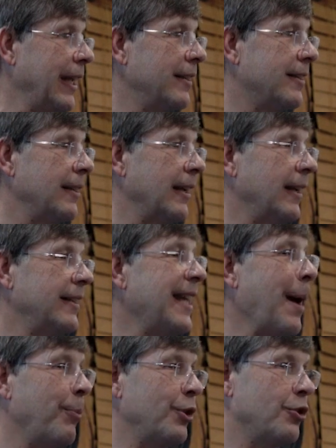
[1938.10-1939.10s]
is uh,
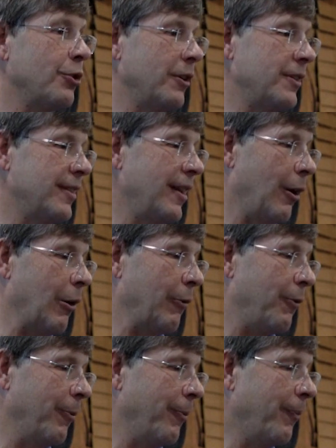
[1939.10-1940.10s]
temperature
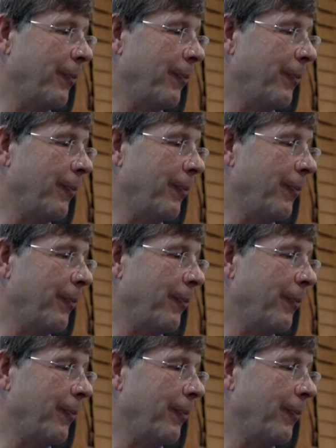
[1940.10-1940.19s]
itself.